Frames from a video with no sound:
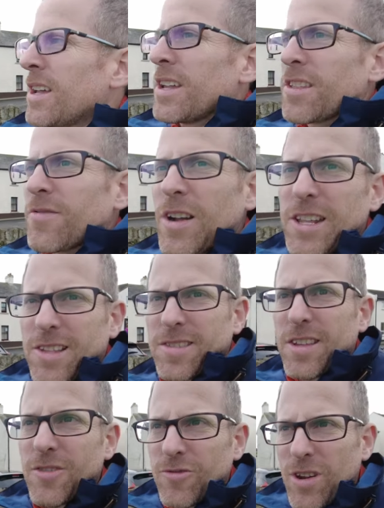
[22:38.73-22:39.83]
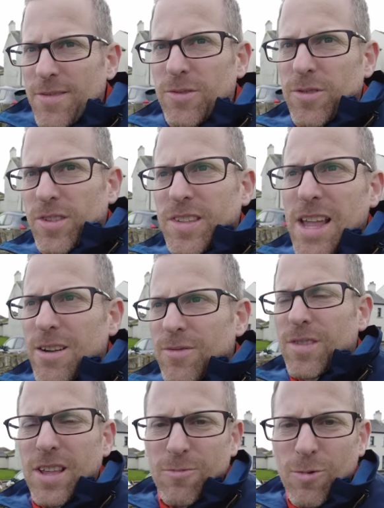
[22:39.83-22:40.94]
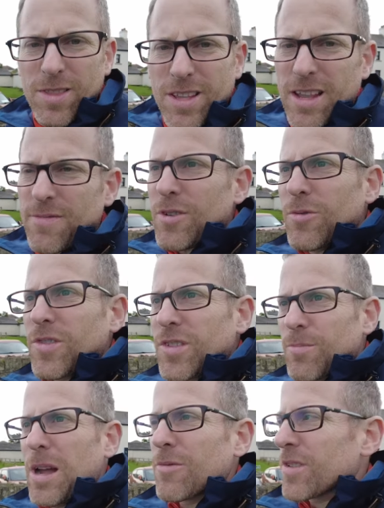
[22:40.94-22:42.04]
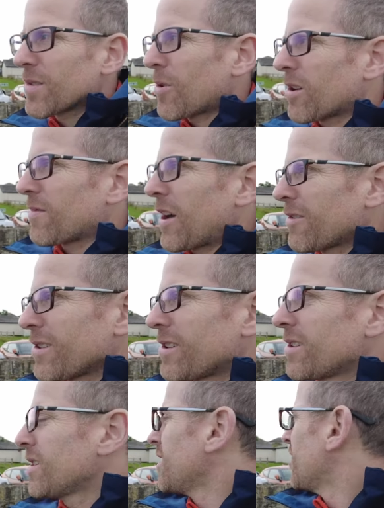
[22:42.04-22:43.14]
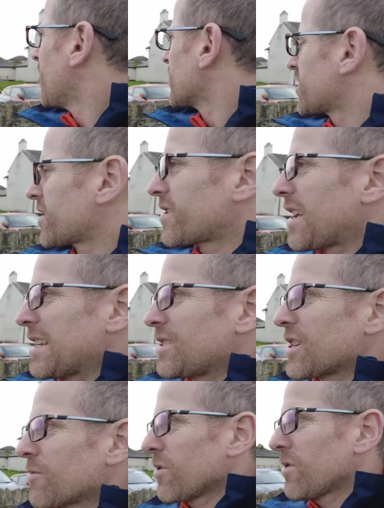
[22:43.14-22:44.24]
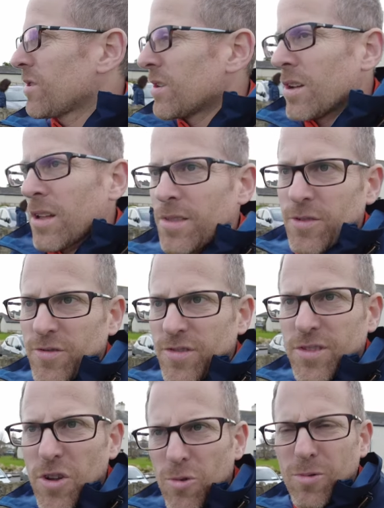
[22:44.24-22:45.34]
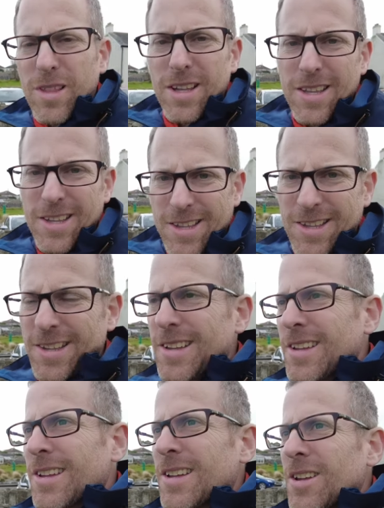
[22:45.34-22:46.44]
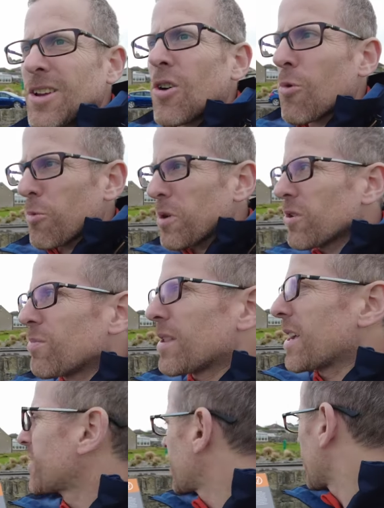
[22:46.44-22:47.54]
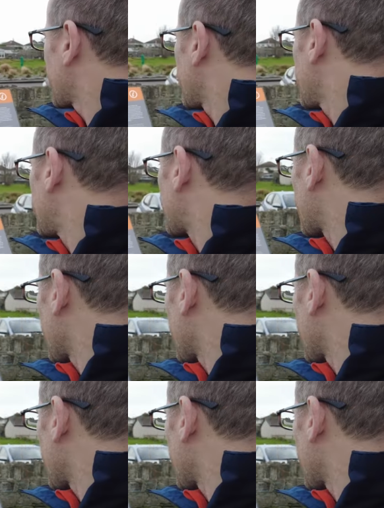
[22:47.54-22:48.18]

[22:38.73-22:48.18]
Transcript: It's funny. It's like you drive through these towns, and one thing I've noticed about this part of Ireland, or just in general, there's no like real places for you to